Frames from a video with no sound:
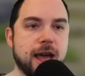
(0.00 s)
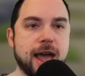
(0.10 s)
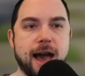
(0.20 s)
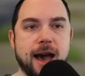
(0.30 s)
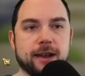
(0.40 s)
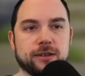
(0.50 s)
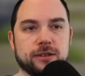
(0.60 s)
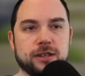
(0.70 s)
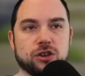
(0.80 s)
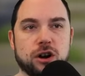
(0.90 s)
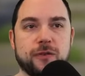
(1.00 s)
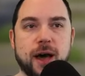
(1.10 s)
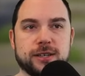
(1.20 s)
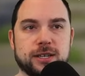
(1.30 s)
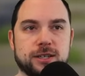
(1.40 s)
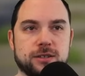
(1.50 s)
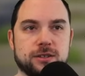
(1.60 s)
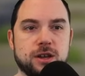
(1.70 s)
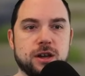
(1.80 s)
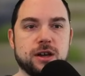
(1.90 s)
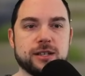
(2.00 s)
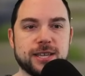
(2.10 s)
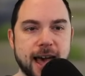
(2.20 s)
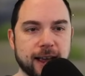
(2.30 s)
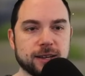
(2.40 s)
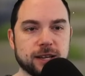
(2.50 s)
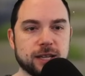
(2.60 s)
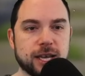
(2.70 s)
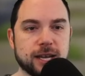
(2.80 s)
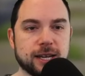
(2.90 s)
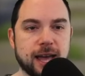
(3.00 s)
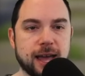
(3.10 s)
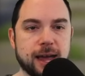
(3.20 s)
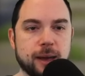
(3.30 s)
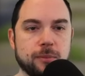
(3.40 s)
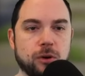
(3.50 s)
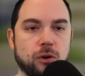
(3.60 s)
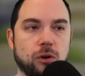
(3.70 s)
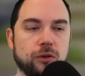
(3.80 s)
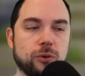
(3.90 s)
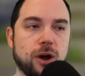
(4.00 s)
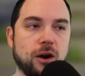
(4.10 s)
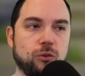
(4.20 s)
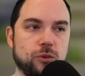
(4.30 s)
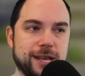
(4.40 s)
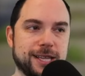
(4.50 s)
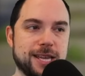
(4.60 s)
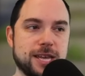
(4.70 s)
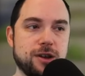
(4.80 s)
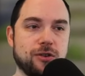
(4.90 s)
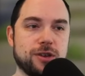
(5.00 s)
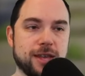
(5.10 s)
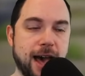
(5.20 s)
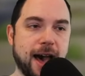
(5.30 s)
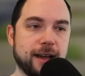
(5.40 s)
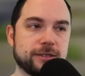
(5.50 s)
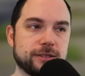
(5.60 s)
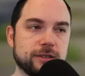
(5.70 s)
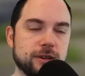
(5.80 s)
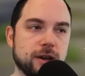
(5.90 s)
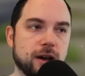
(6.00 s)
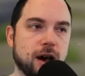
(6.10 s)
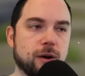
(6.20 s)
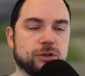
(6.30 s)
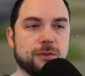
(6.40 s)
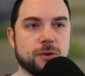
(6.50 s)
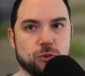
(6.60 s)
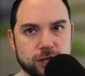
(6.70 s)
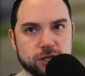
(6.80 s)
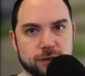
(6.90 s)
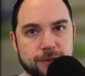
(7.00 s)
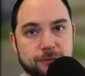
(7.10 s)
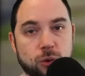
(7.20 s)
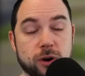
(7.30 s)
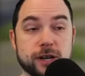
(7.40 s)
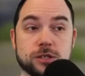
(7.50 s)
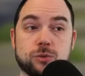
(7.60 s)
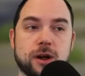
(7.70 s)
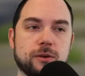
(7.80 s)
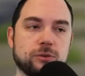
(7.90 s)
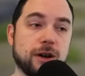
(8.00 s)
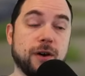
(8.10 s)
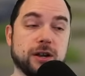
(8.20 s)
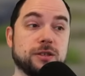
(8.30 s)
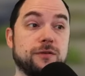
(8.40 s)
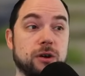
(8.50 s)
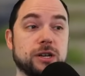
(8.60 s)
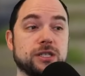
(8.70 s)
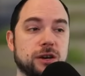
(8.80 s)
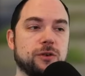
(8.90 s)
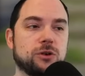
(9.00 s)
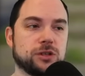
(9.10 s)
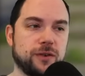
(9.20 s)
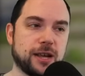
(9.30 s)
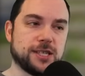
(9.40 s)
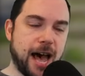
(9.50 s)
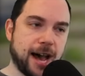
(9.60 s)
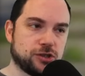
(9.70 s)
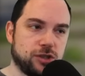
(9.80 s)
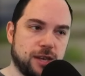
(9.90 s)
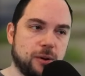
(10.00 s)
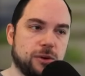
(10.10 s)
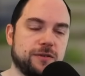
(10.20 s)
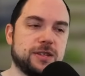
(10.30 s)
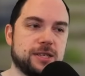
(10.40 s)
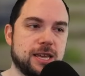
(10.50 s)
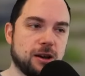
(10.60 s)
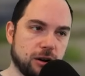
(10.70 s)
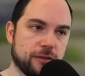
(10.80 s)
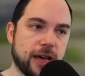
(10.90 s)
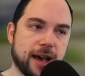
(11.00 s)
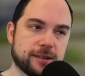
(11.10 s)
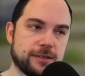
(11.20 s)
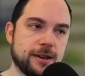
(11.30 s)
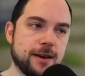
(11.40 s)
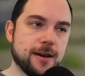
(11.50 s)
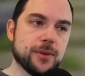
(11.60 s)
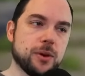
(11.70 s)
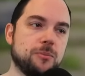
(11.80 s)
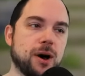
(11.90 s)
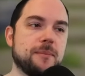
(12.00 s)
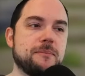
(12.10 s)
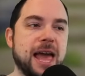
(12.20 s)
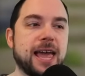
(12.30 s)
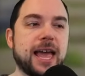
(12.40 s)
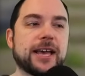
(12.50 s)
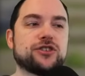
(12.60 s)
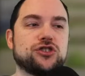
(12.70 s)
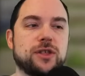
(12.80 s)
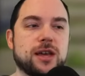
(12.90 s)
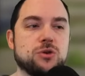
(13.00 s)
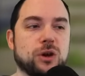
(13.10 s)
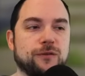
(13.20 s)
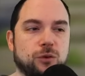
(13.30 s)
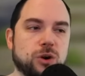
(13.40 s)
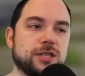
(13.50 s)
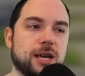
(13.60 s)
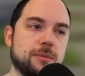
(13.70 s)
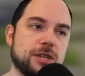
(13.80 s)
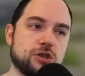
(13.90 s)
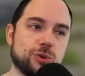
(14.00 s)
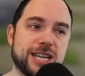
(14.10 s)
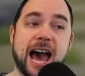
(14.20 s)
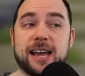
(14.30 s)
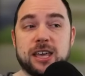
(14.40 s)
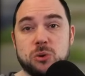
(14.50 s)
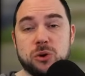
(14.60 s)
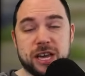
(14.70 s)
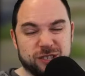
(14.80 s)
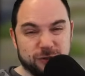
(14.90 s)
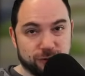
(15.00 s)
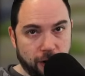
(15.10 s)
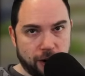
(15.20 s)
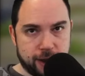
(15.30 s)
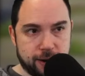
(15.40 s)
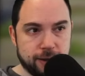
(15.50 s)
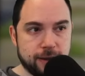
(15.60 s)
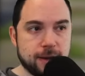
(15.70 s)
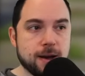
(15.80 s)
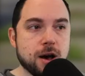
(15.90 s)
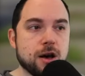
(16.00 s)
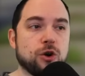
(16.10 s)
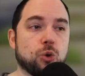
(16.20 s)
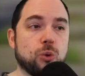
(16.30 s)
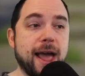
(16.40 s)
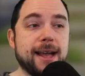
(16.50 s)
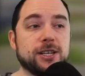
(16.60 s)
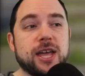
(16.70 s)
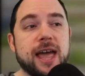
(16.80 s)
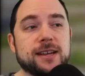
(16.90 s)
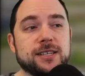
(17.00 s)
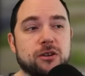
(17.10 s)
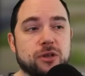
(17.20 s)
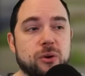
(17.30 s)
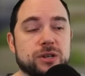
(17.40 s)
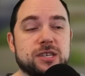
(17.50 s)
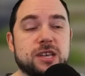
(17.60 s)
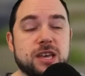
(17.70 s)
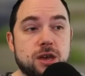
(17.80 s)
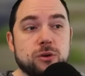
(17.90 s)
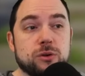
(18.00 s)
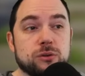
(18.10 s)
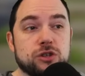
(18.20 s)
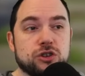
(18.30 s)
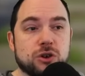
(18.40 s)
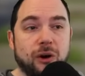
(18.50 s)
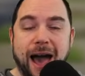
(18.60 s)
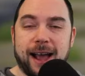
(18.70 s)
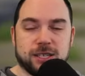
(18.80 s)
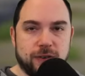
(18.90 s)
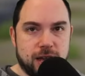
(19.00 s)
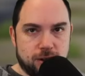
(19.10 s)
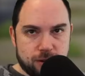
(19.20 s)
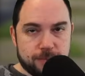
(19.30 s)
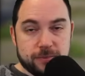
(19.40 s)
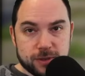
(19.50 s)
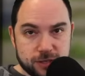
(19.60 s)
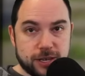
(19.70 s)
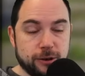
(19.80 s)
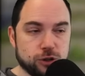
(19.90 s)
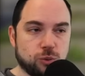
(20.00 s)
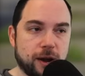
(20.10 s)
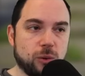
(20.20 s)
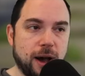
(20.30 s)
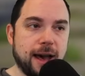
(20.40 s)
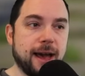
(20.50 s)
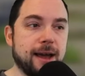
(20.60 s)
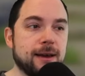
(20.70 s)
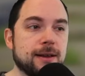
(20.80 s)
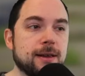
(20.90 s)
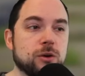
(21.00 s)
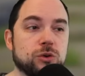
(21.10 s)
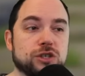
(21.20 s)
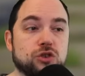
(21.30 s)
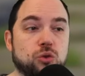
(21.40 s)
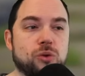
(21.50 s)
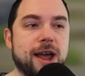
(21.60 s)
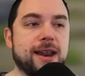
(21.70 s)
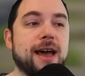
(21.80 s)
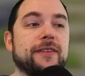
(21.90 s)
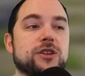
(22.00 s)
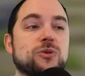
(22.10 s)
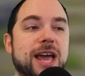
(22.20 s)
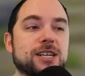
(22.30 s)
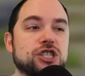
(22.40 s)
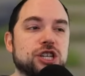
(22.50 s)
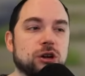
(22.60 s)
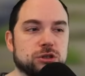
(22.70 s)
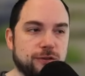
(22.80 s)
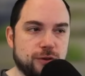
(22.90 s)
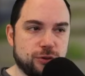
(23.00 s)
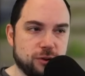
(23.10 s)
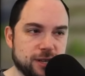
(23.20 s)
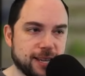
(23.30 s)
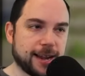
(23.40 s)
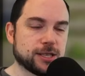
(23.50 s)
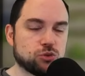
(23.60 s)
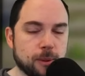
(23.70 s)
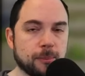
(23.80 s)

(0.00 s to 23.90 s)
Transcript: And this artifact is technically in game, although not really here yet. It was from the Riches of the Forest, which I find is a very difficult event to actually get one of these key artifacts. But making it so that you can force enemies to attack you is fine. The rage gained here, though, is huge, so you'll activate your skills right away, which is great. And then you gain shelter for 30 seconds.